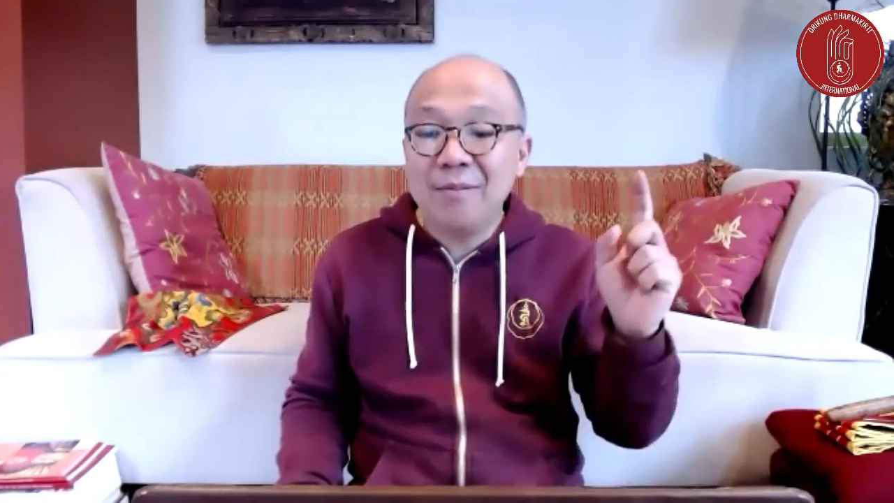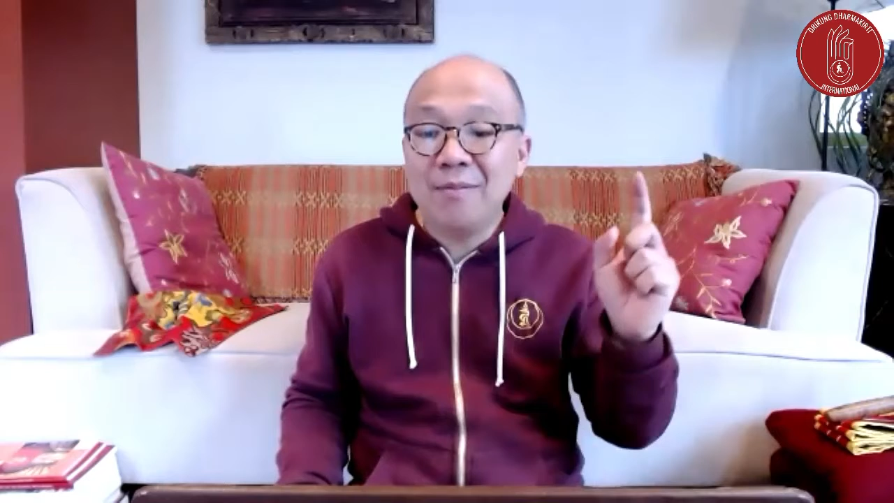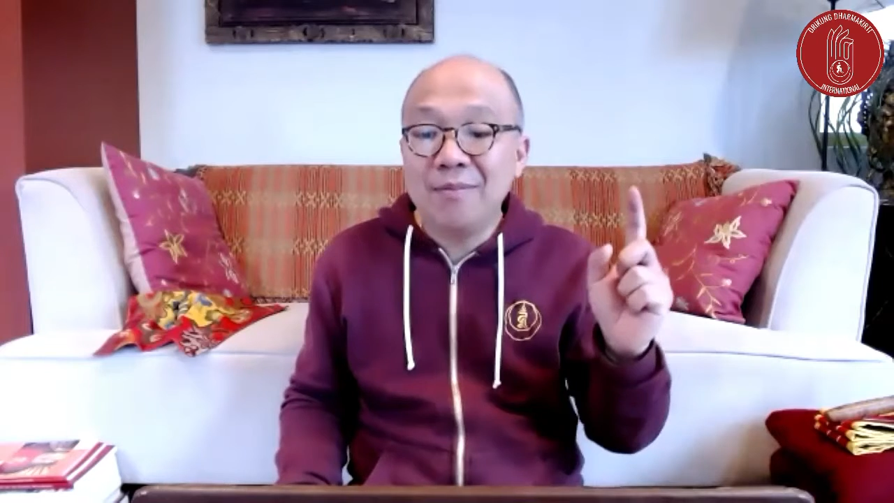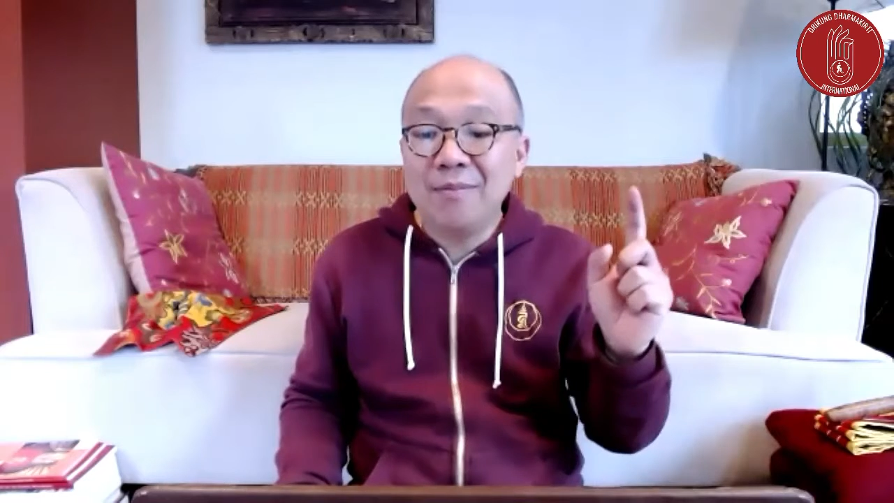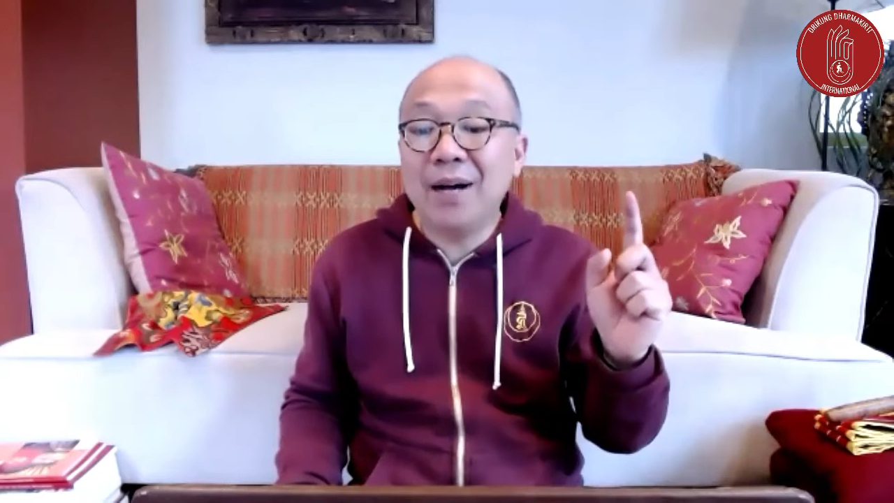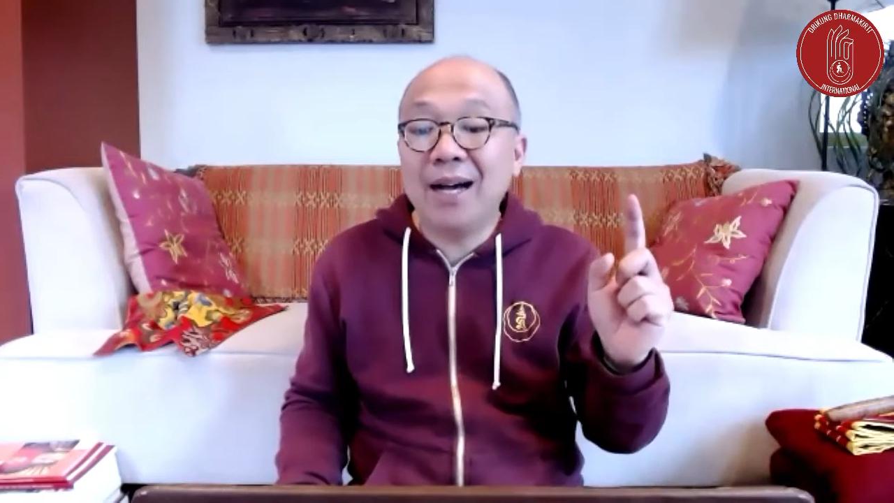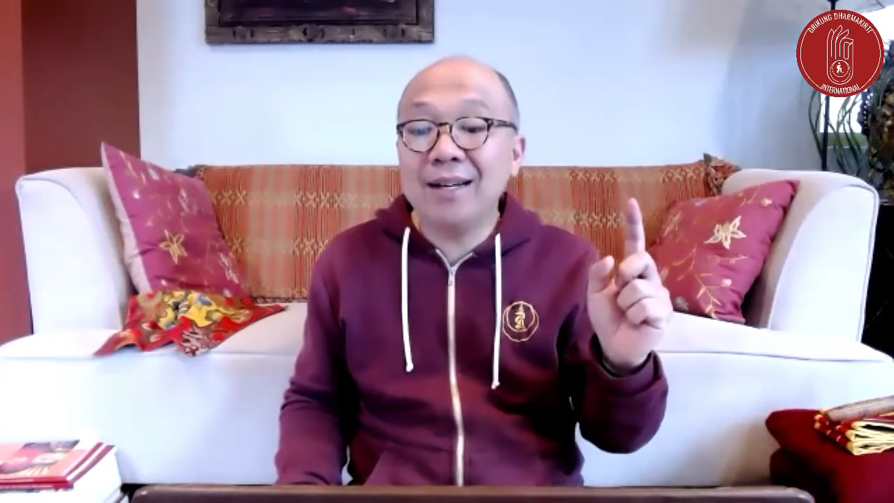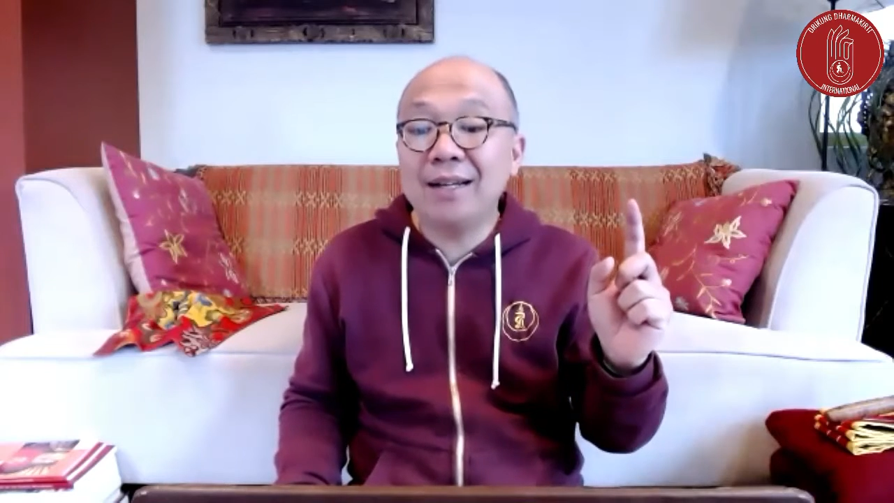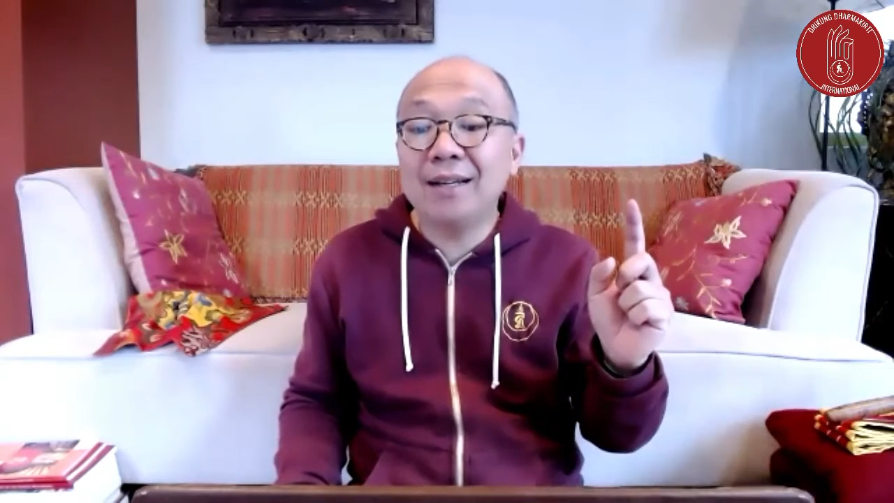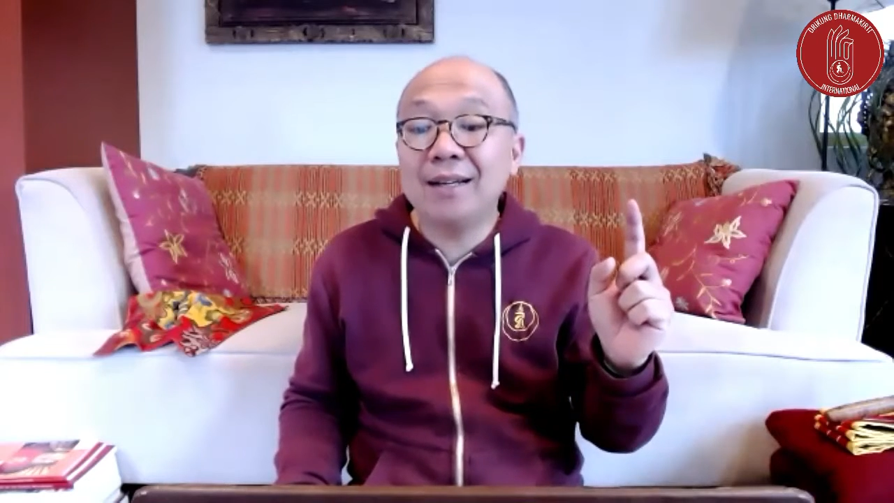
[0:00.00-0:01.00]

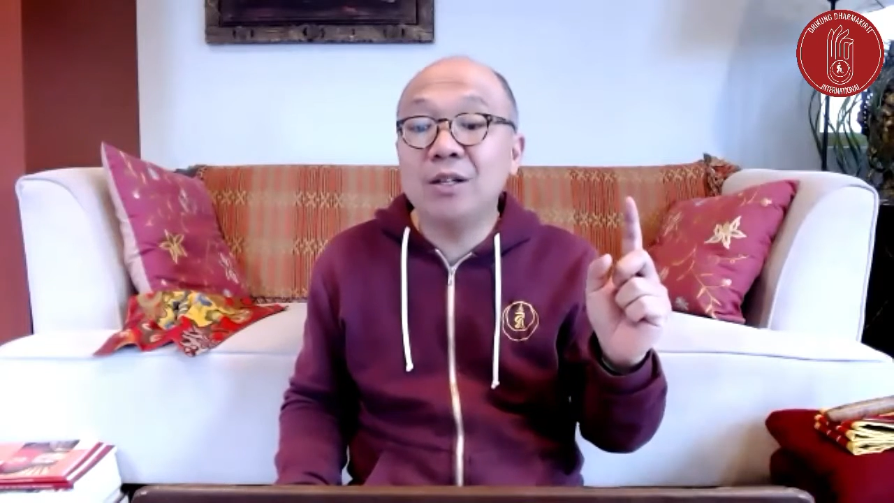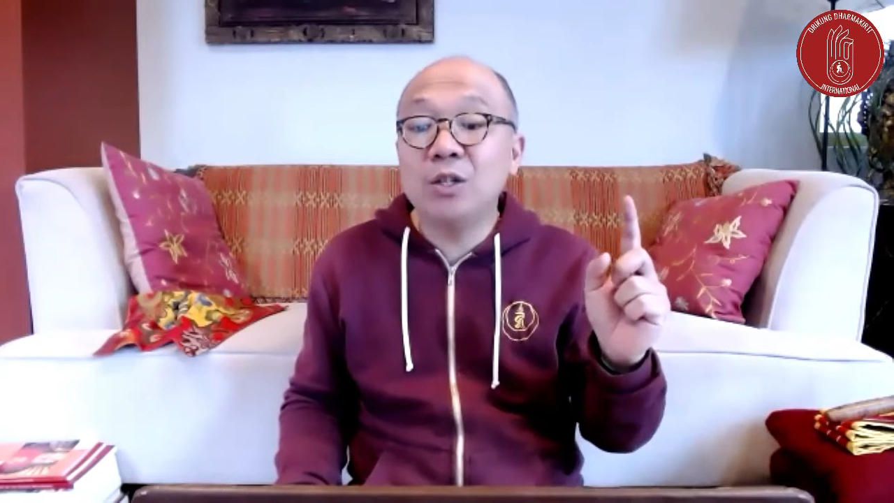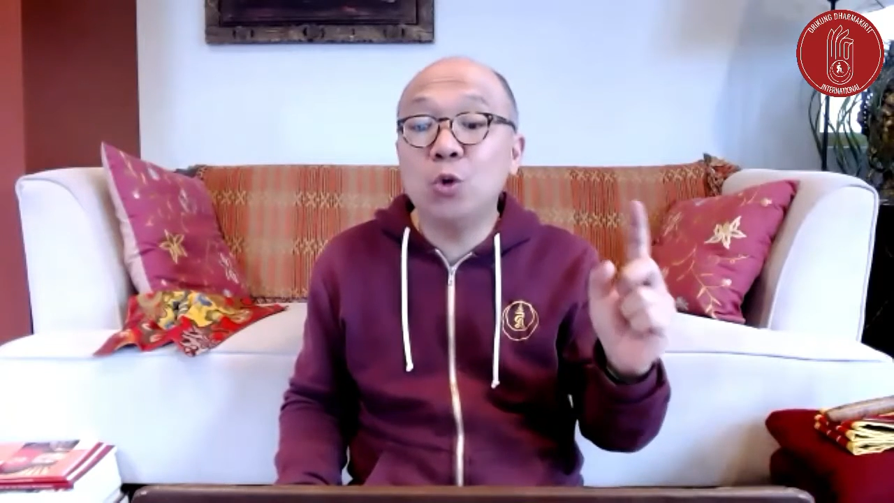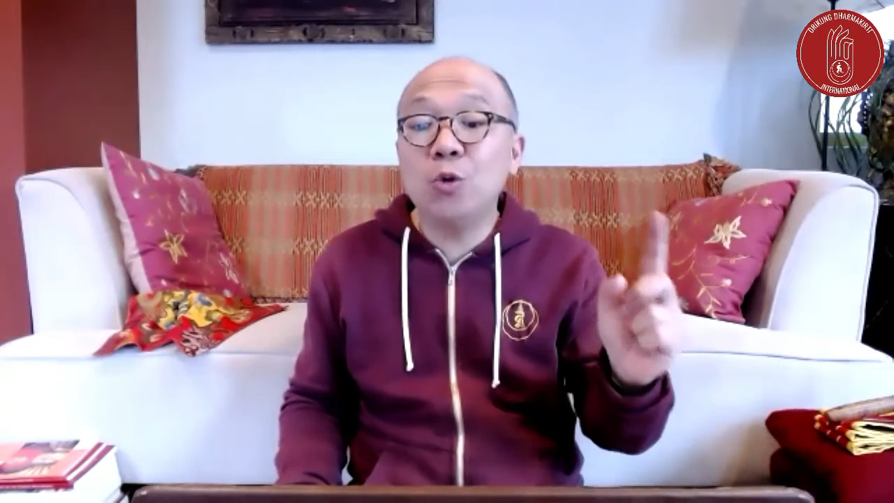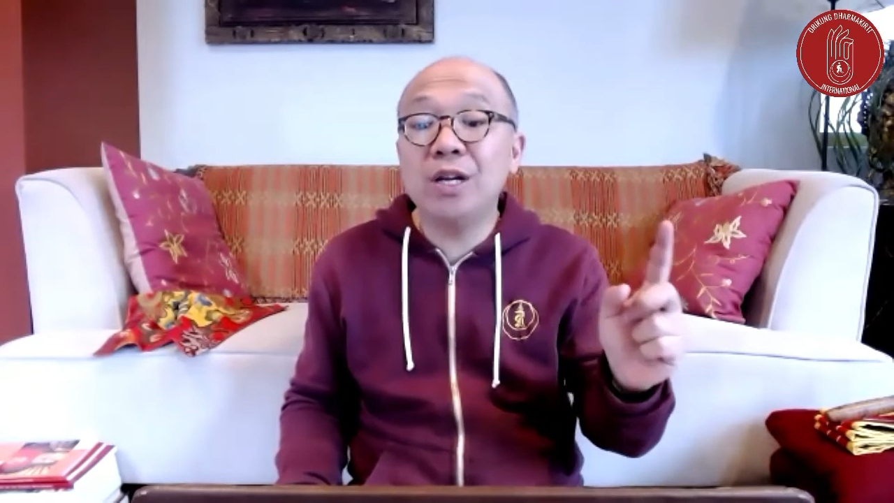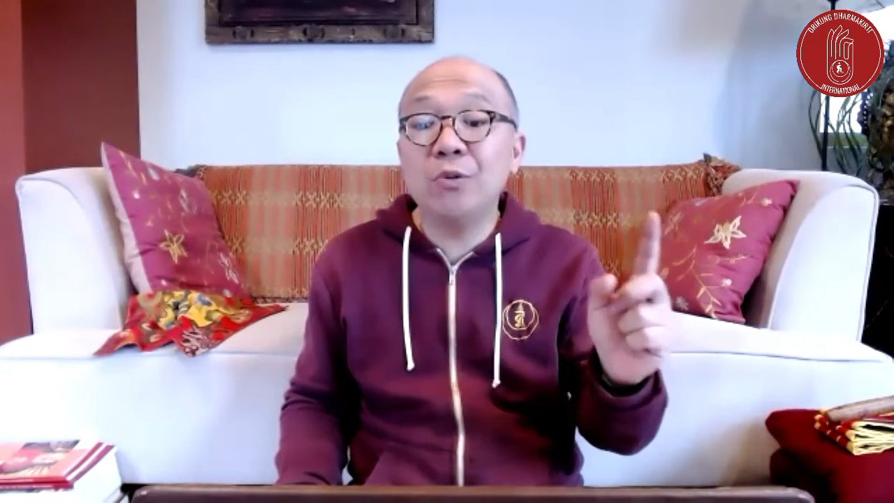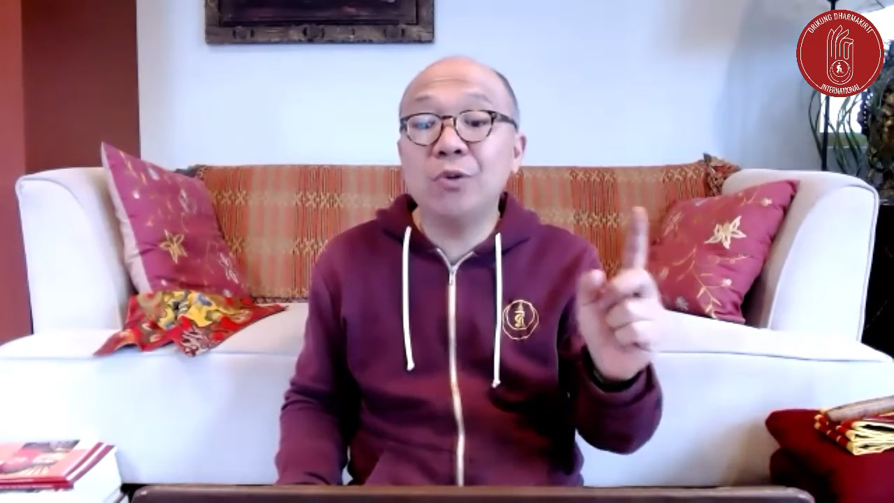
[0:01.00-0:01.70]
But do it